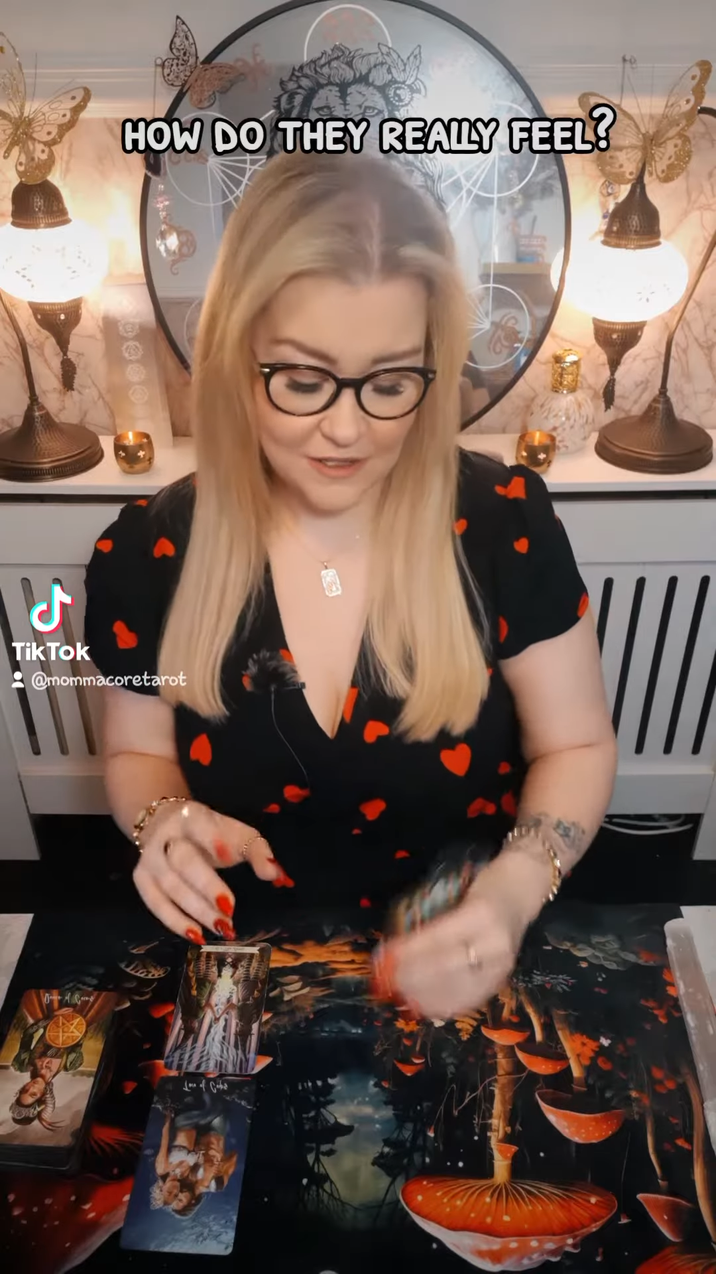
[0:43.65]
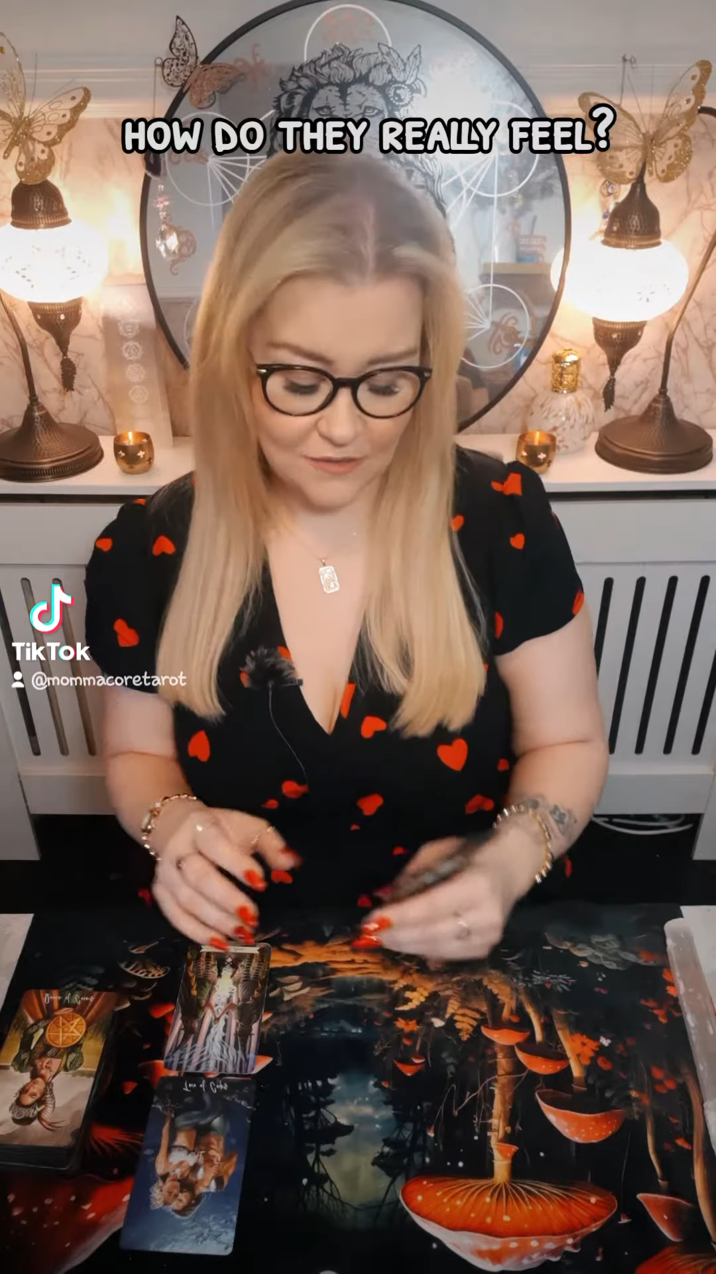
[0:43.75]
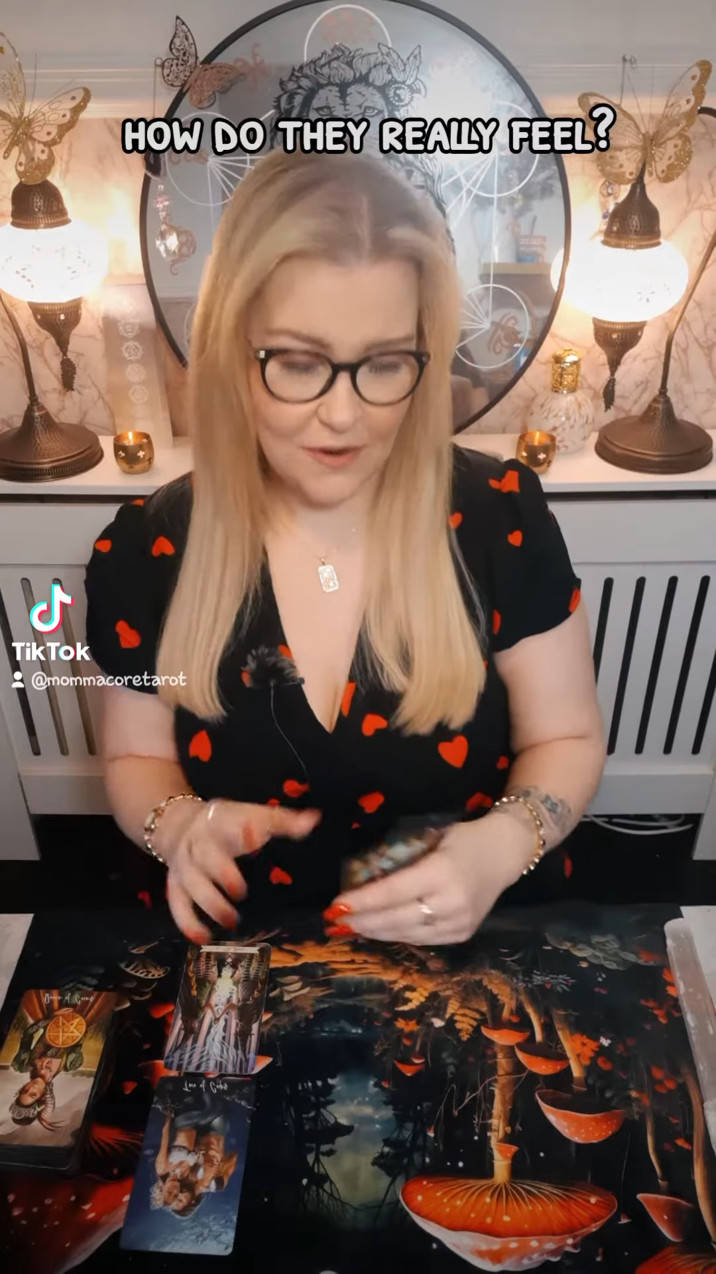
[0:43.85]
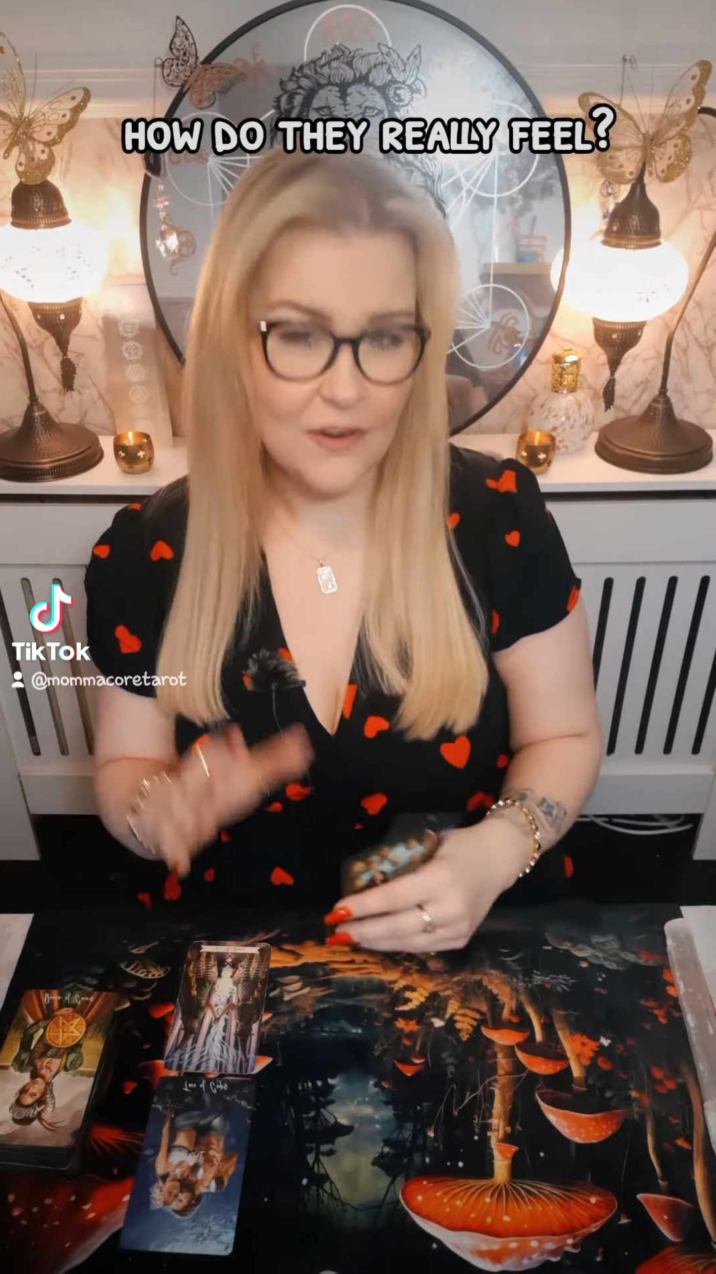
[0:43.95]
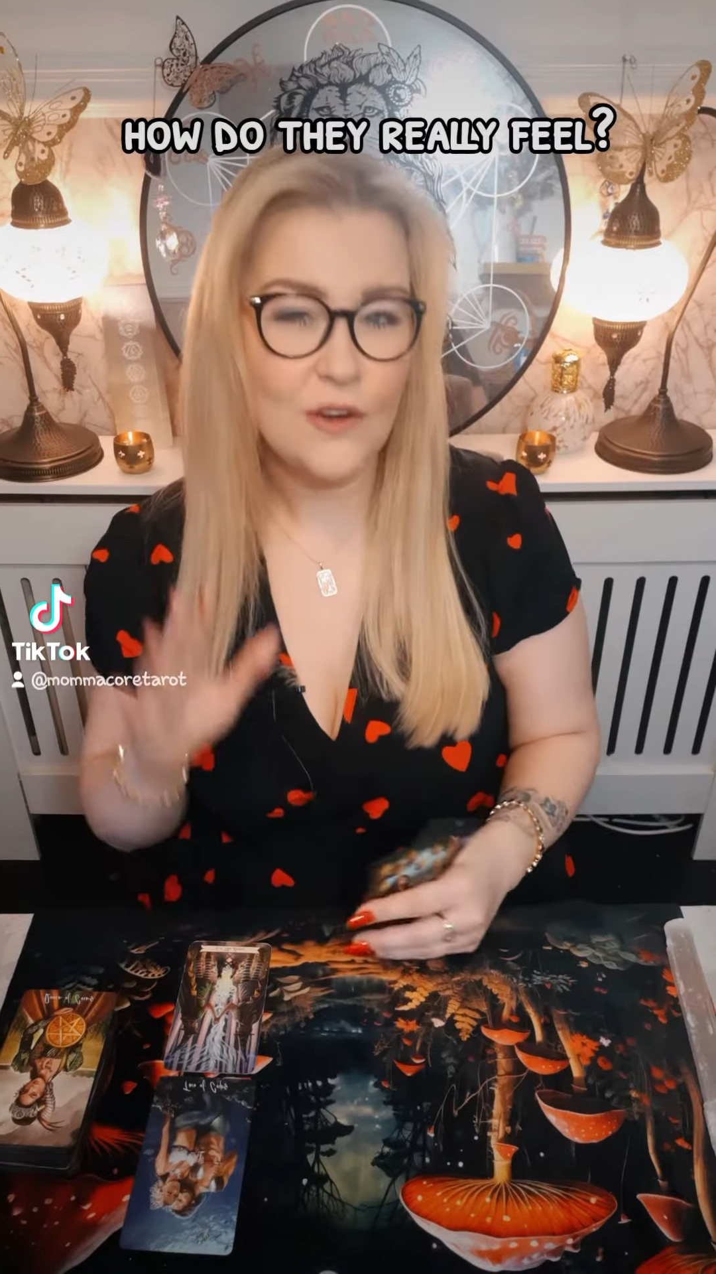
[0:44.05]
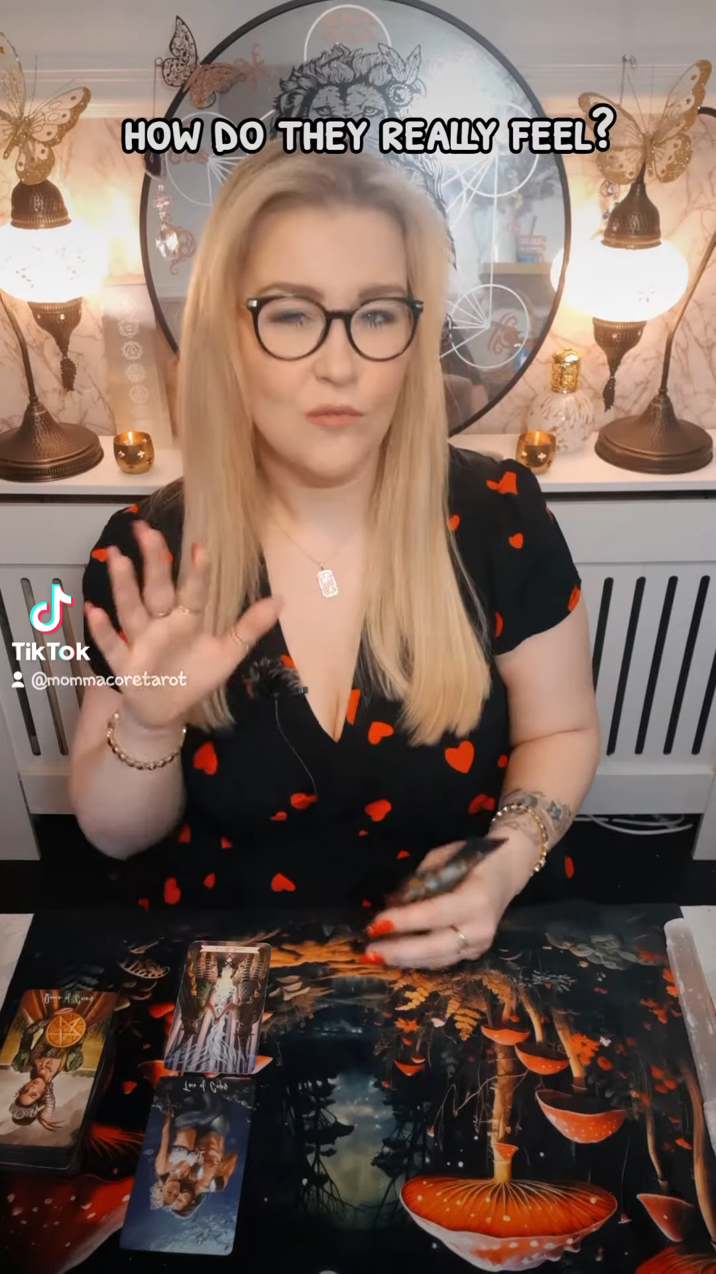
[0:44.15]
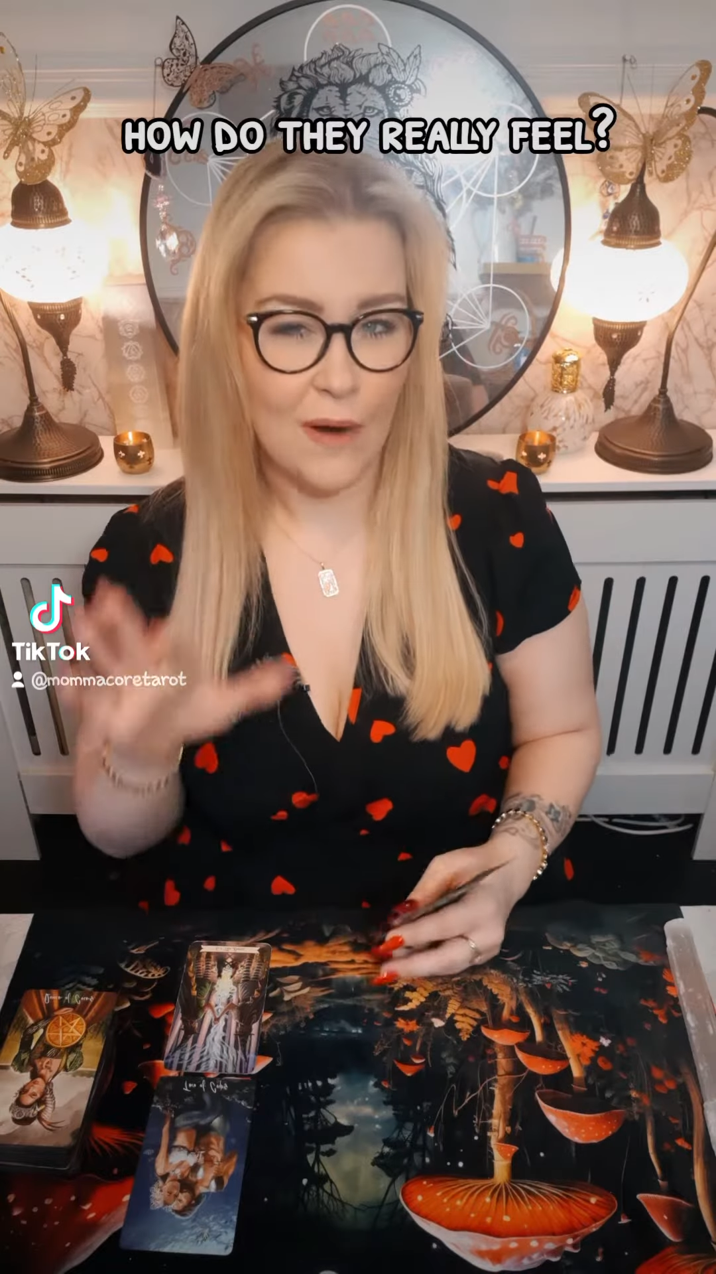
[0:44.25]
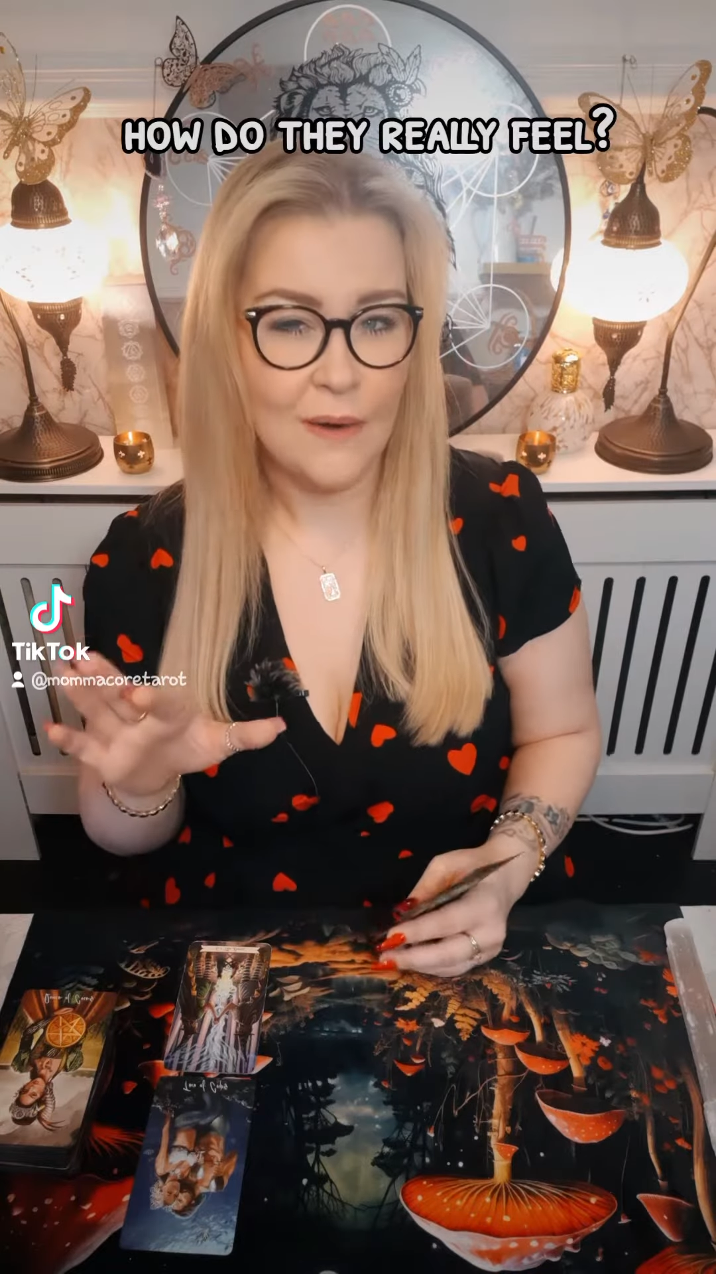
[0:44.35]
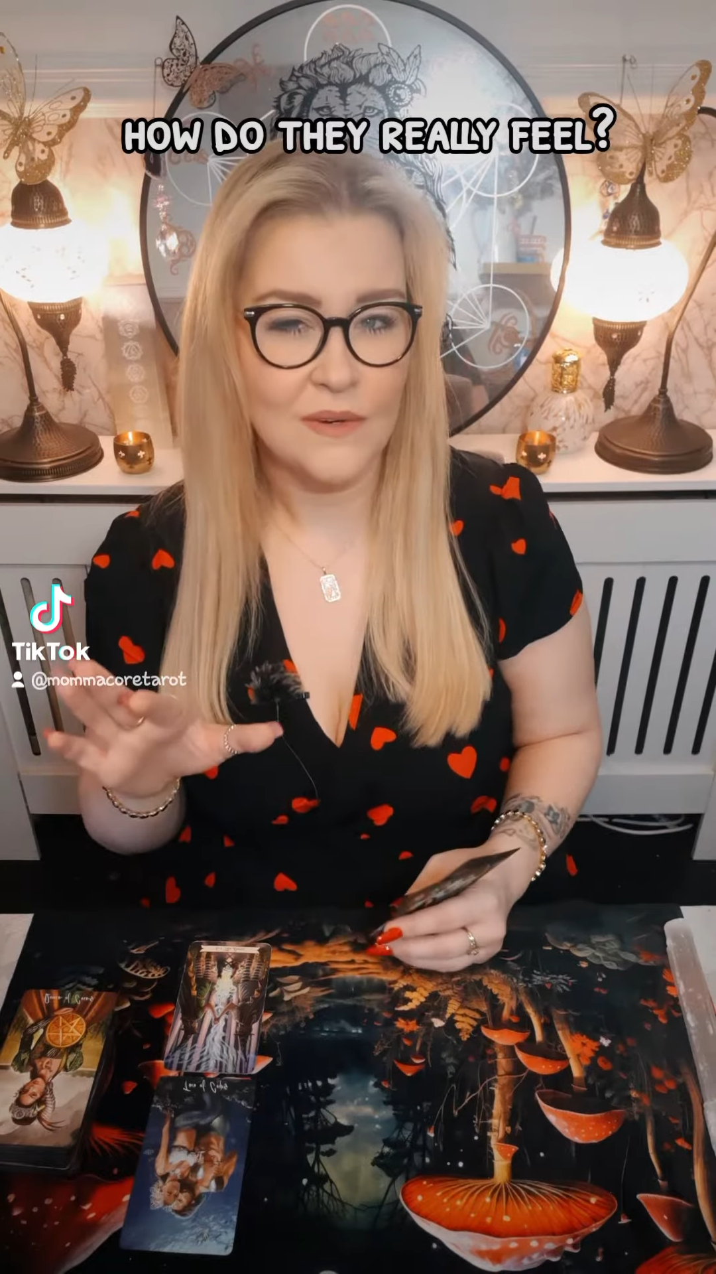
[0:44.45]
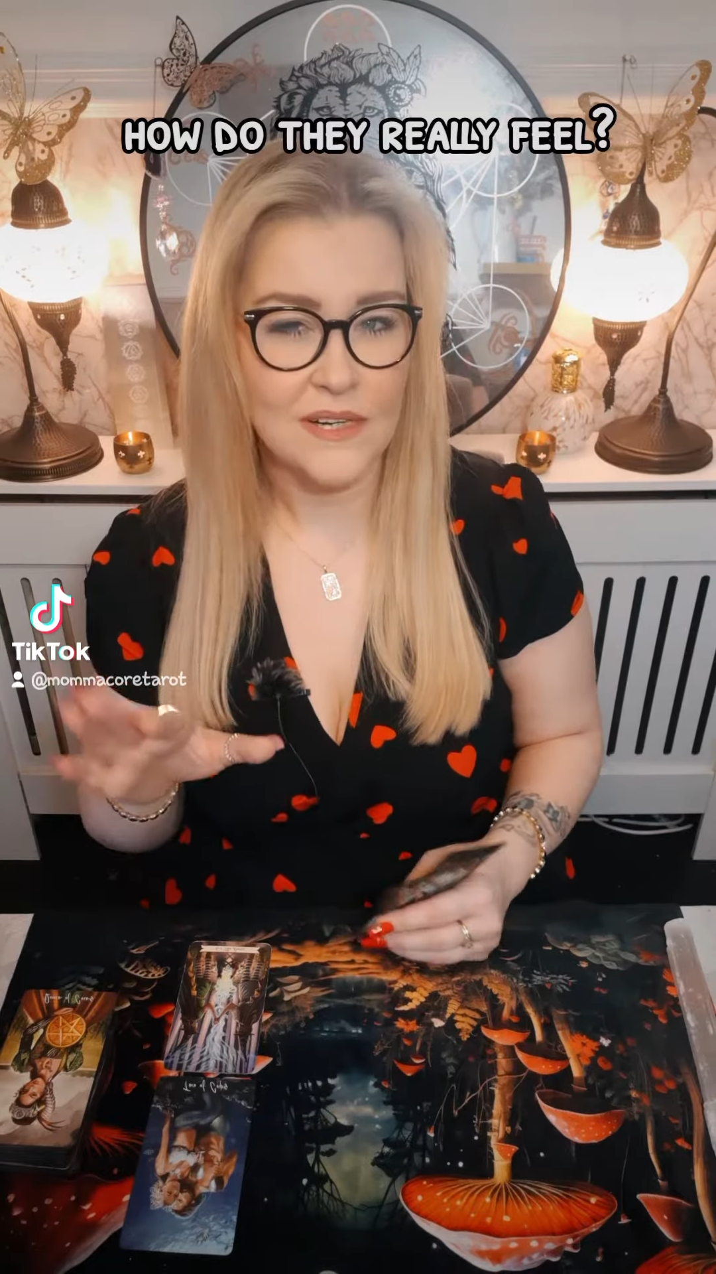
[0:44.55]
You're very
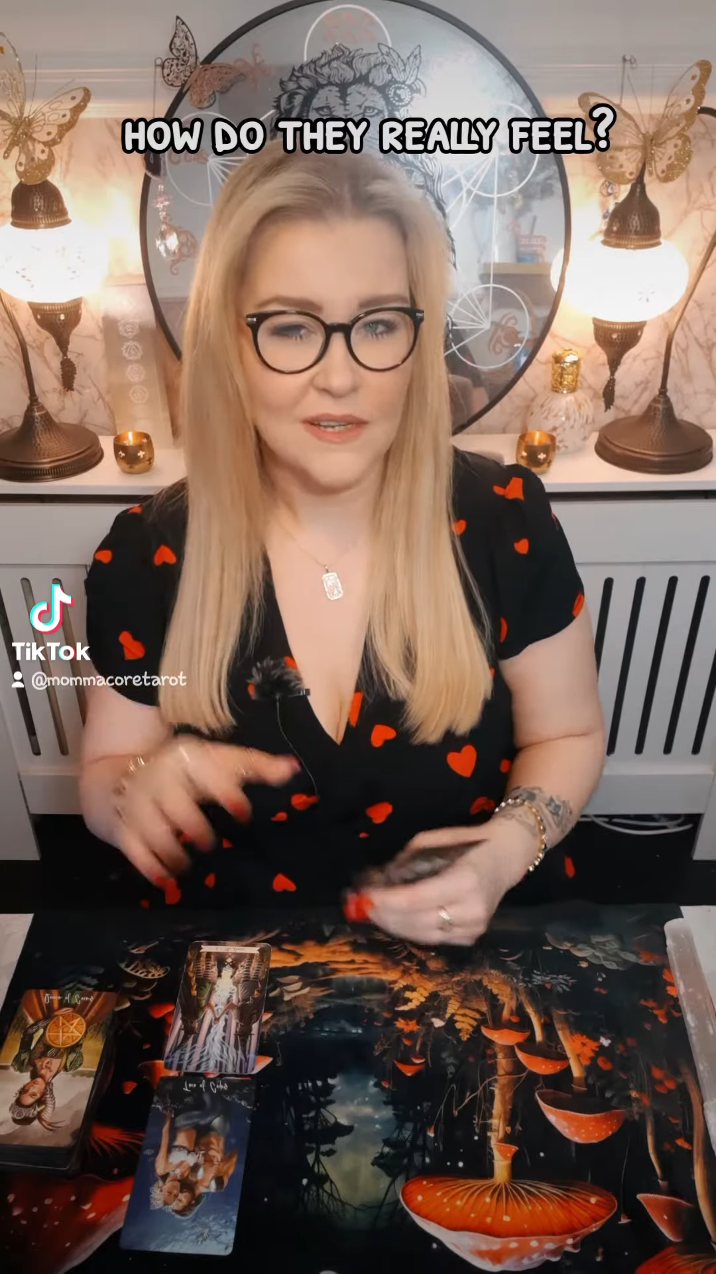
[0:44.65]
grounded